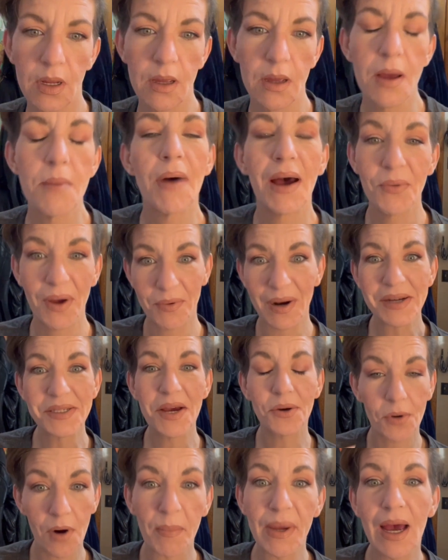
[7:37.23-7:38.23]
And by the way, when I
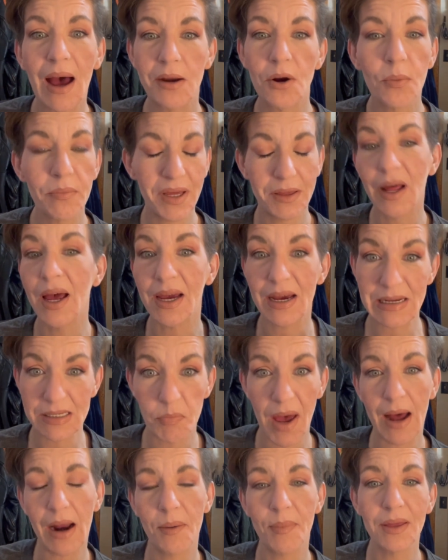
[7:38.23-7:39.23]
say crummy, I don't mean like it's
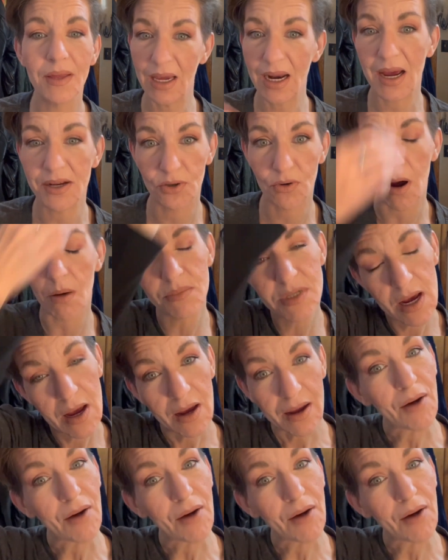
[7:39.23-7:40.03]
bad. I mean like it has crumbs.